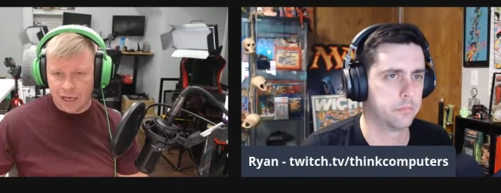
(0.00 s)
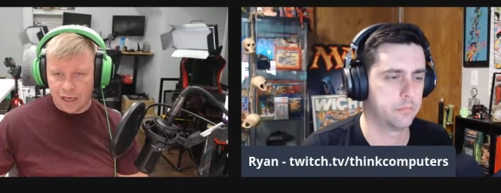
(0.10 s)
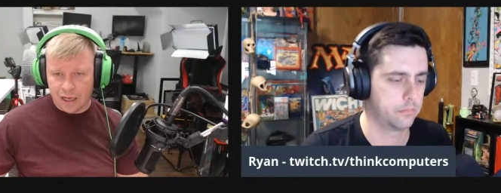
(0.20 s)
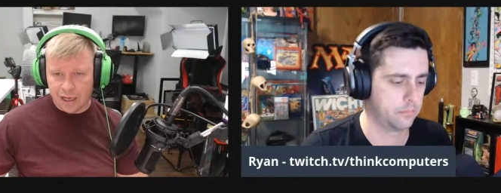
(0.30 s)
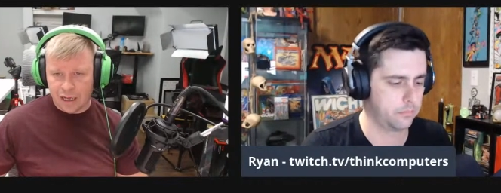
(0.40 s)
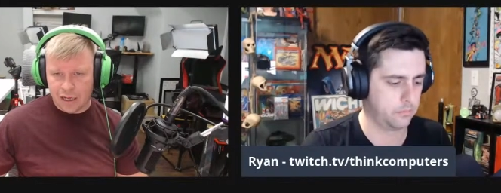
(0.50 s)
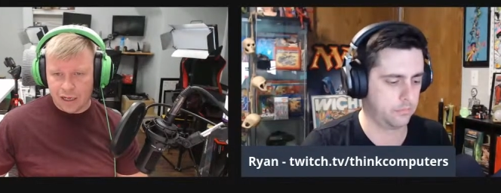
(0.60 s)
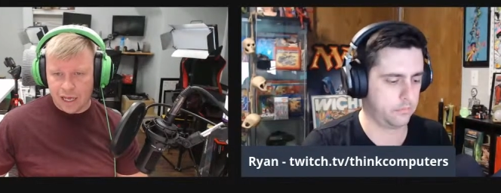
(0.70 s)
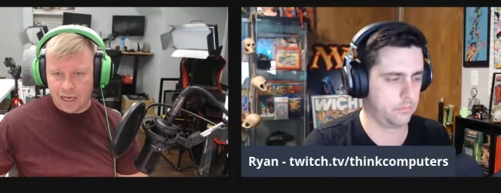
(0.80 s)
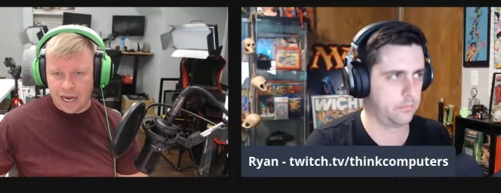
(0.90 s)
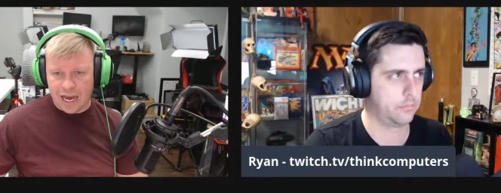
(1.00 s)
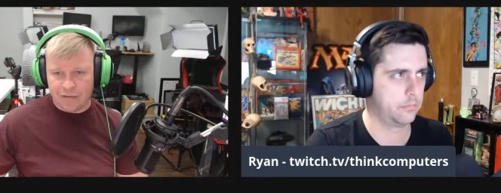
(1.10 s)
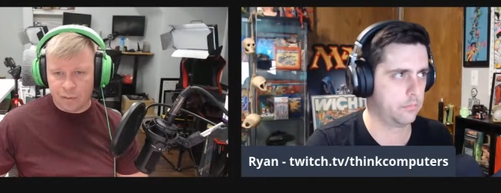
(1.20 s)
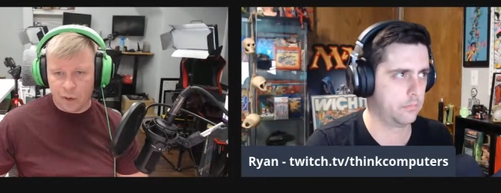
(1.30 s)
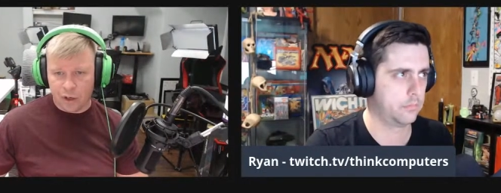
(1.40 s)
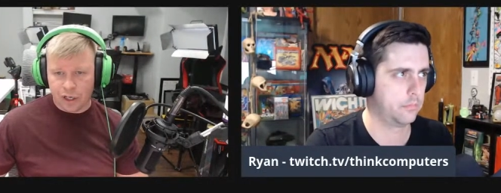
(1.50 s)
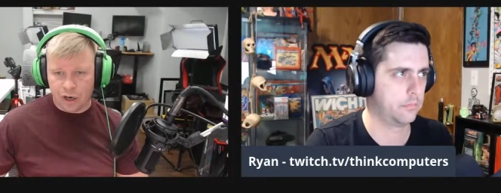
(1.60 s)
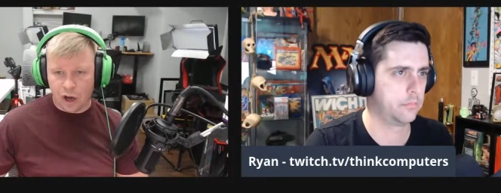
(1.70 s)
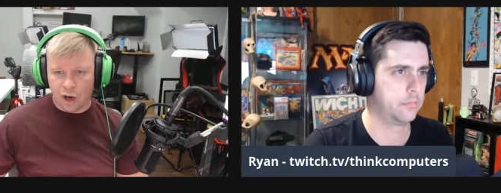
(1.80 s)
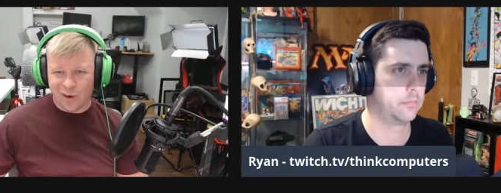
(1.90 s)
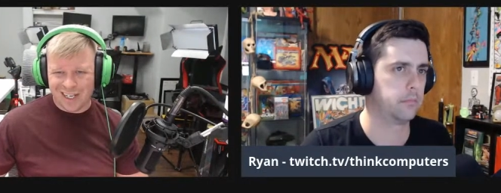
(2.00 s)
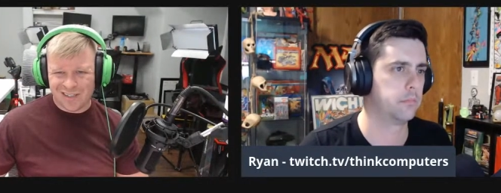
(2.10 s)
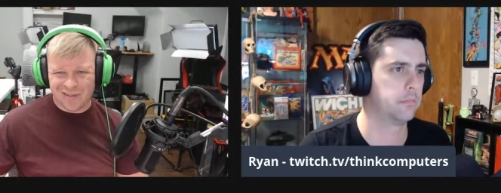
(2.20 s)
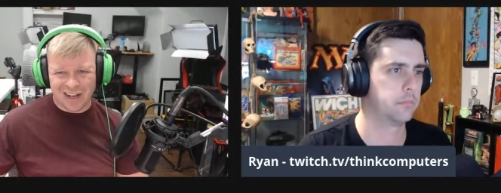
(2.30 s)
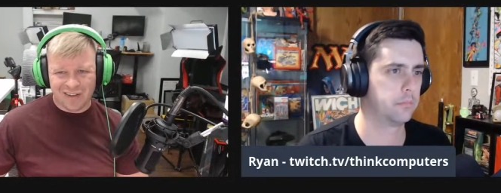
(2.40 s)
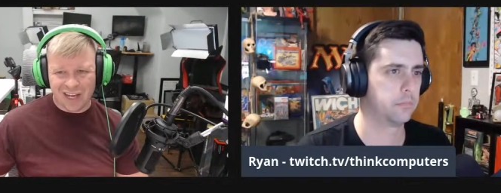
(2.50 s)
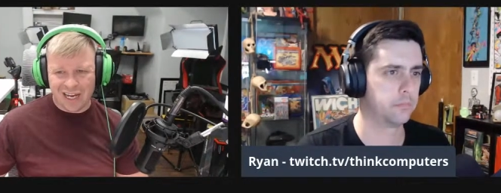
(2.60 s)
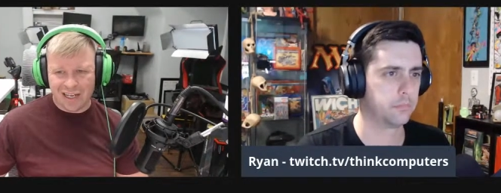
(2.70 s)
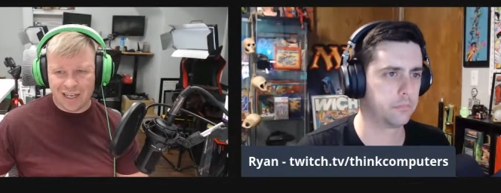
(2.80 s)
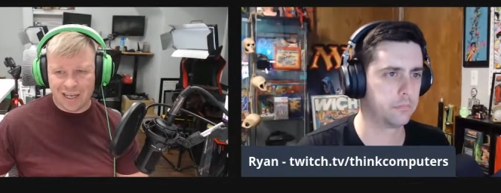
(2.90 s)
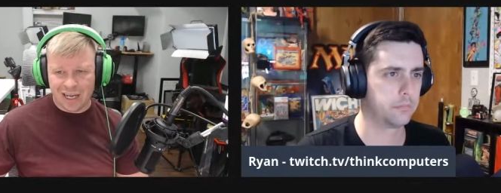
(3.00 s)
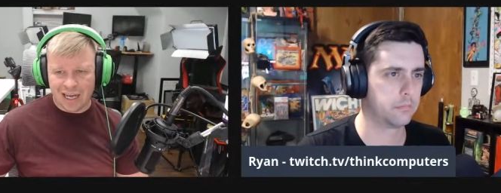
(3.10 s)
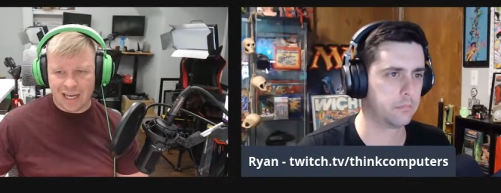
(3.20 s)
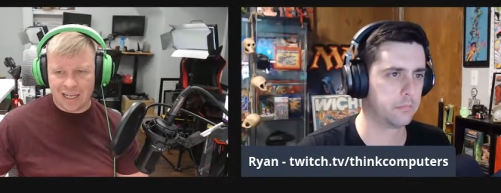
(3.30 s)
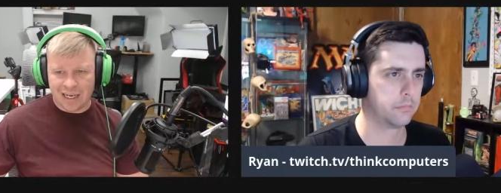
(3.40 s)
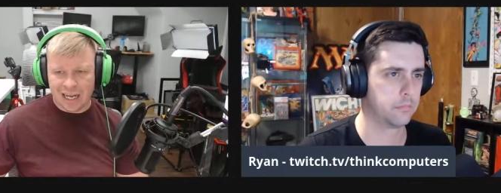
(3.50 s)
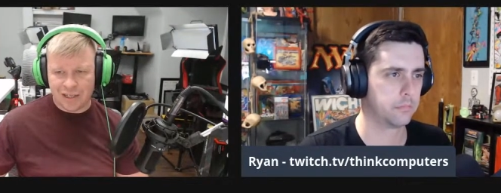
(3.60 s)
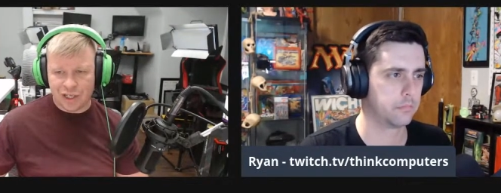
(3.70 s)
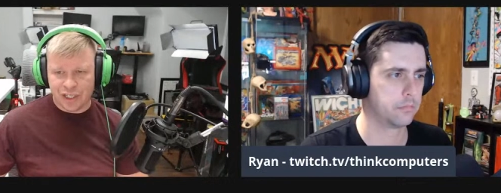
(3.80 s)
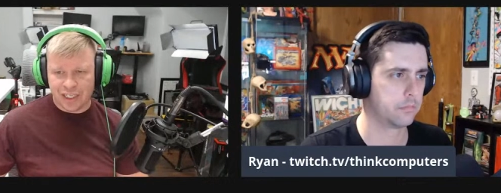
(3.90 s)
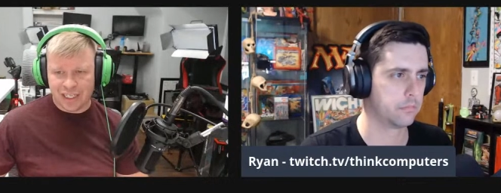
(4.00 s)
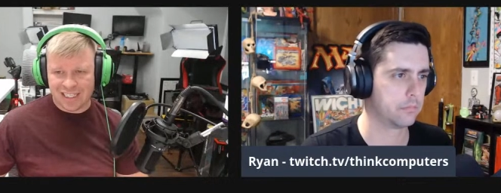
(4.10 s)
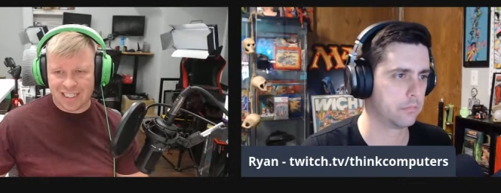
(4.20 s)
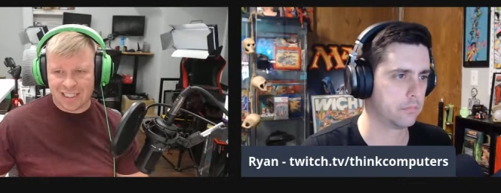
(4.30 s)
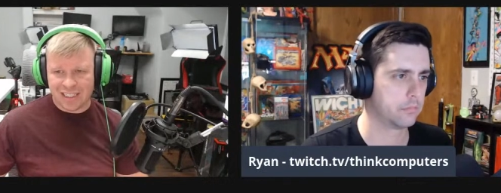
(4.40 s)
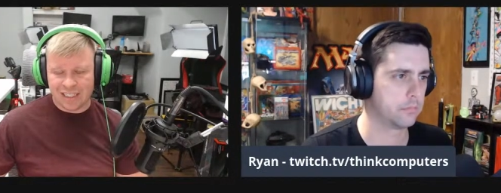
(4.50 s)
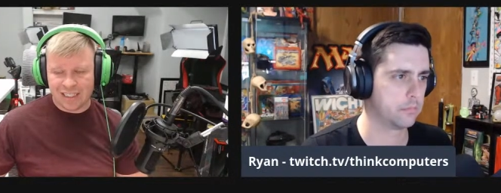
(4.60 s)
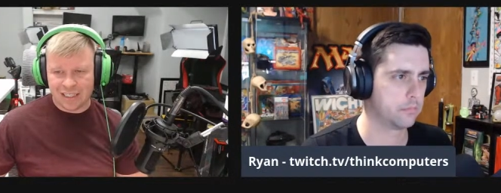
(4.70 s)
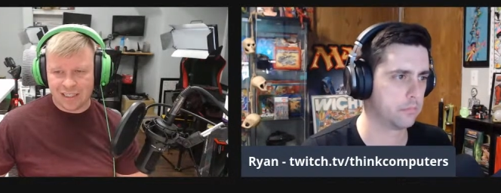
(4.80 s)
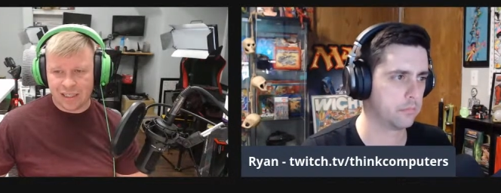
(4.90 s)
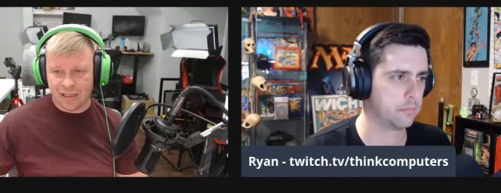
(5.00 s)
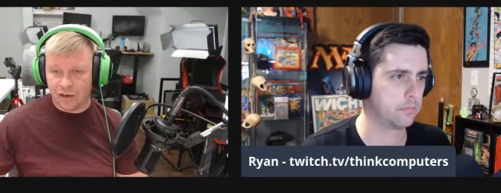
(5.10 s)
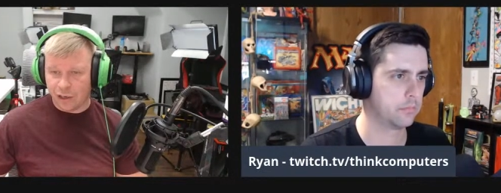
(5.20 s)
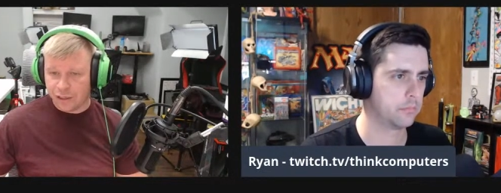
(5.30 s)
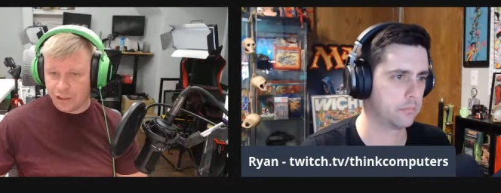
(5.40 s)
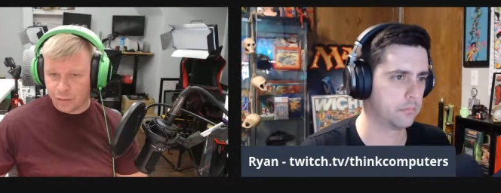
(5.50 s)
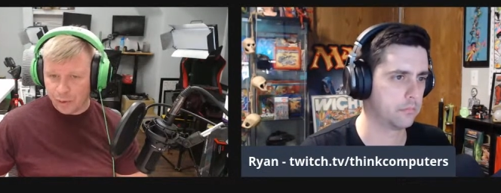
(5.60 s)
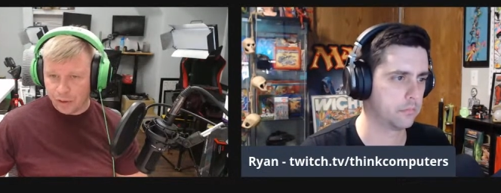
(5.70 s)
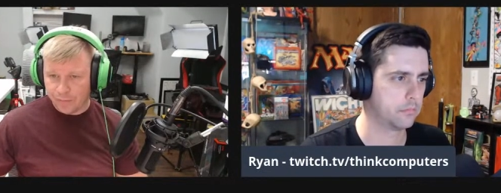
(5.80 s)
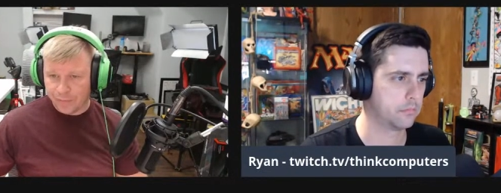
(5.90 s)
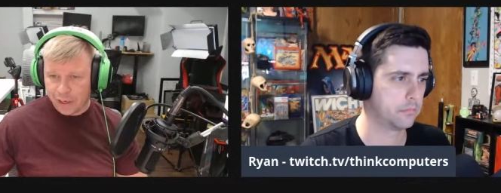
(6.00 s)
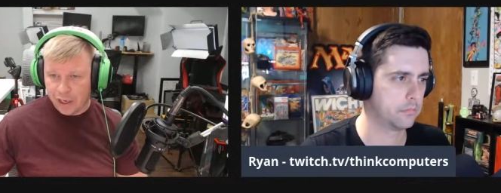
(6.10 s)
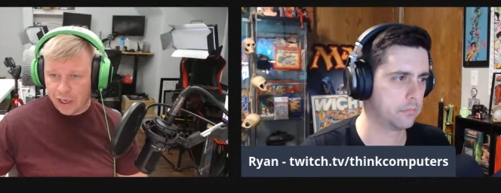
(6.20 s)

Speaker 1: an aftermarket RX 580 and a GTX 1660, the non-super.